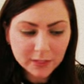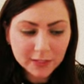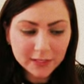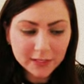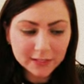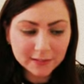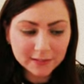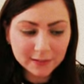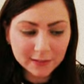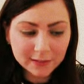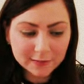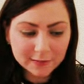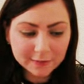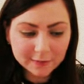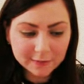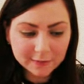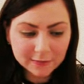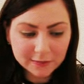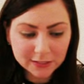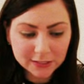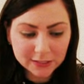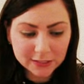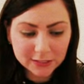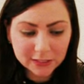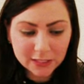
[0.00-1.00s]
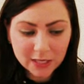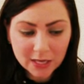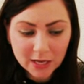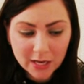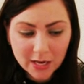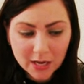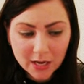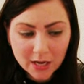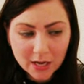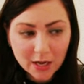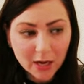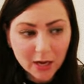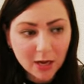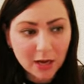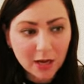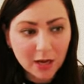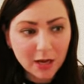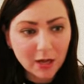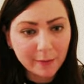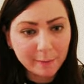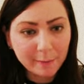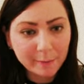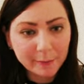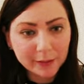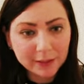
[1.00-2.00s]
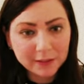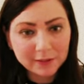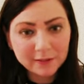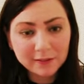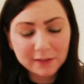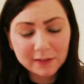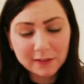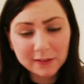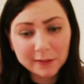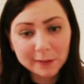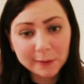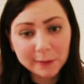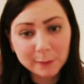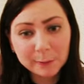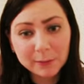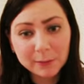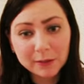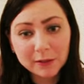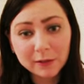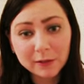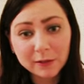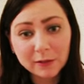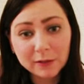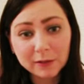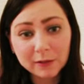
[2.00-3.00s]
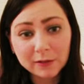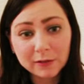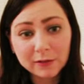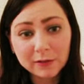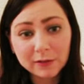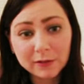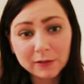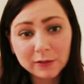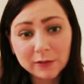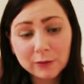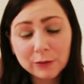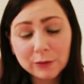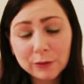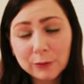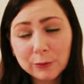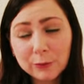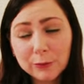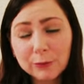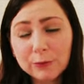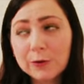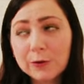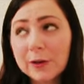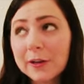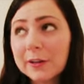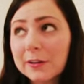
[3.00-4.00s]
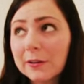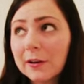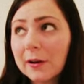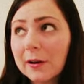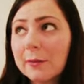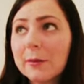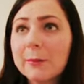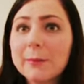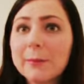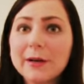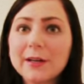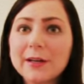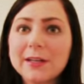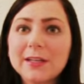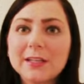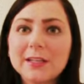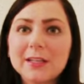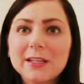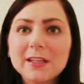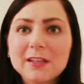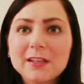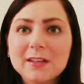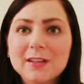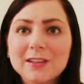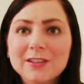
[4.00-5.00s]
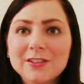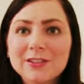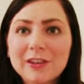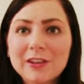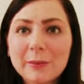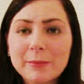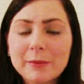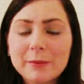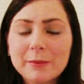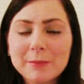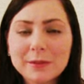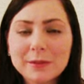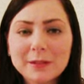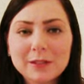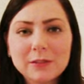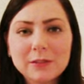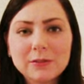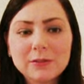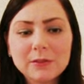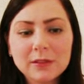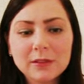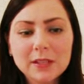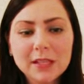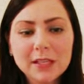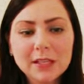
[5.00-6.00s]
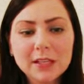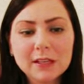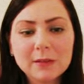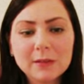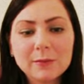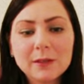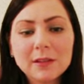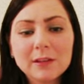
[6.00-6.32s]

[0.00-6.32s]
And lastly, my tip is to try to grab a shopping buddy if you can,